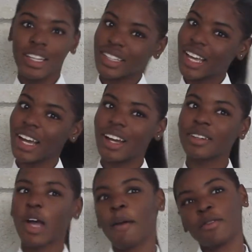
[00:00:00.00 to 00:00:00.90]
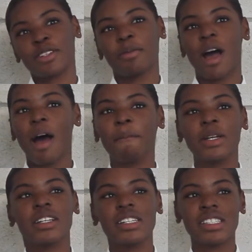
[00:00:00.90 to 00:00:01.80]
yeah, I moved to the
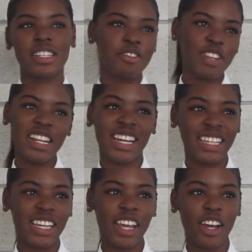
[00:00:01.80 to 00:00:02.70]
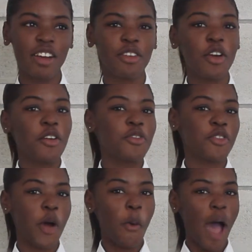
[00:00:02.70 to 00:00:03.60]
Bahamas, didn't really like it here
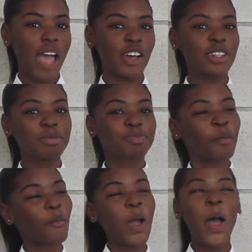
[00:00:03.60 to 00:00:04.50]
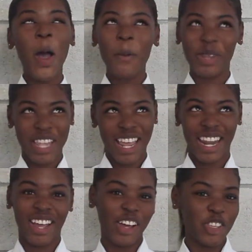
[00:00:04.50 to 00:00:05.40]
for a while, but then
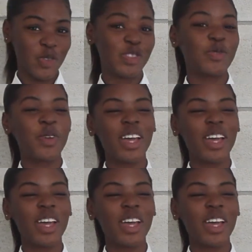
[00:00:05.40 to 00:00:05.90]
I got used to